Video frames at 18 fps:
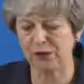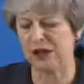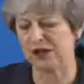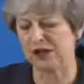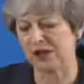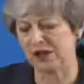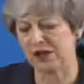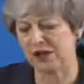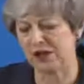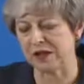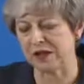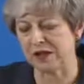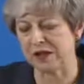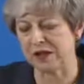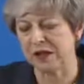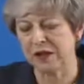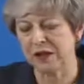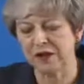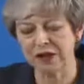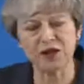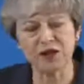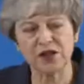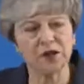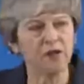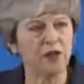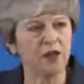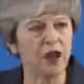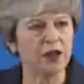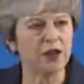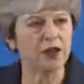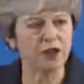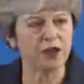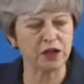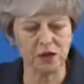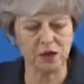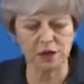identities that define
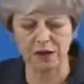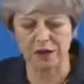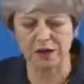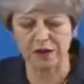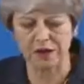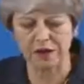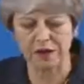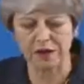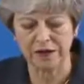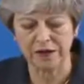the Union.